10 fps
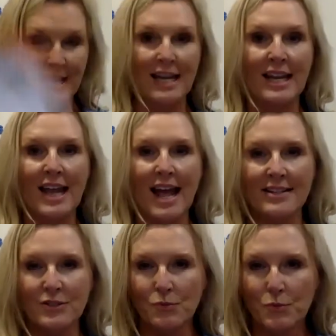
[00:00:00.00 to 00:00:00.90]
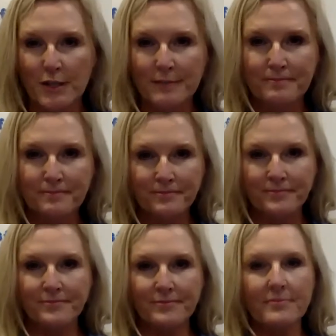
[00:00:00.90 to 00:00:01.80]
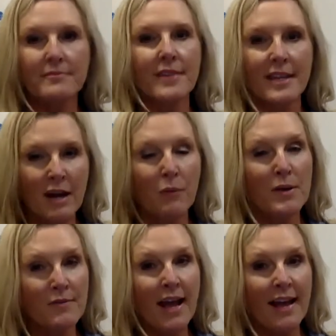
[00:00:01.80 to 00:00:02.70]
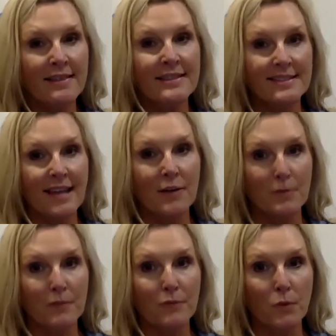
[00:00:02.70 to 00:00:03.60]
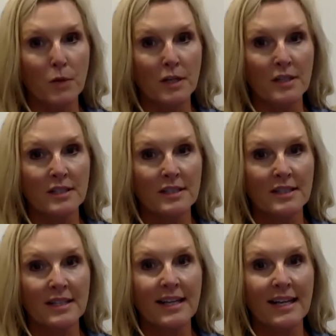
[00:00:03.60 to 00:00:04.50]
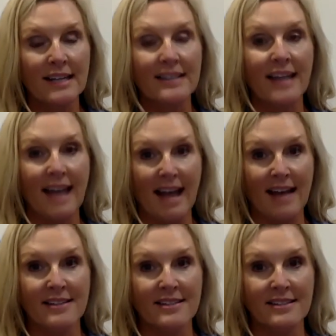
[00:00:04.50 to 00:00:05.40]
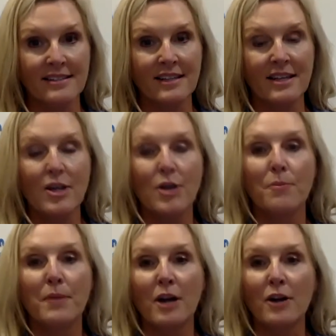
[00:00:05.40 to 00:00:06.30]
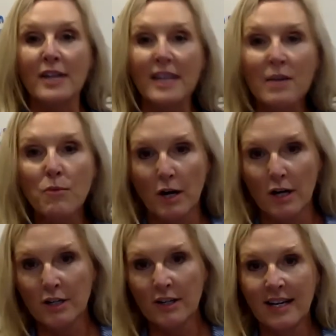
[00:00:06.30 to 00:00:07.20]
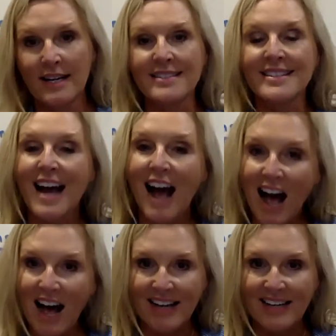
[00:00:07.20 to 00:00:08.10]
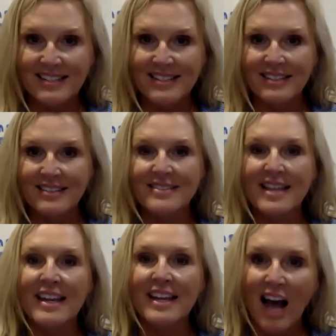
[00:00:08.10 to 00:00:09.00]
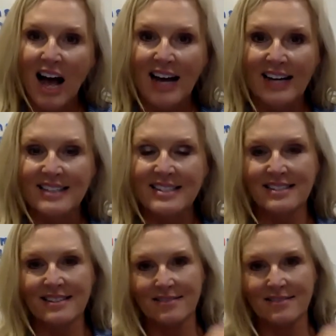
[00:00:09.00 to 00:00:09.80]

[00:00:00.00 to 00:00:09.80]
Last one. Now we've had this sound before in cat, but our key word is kite. Say kite.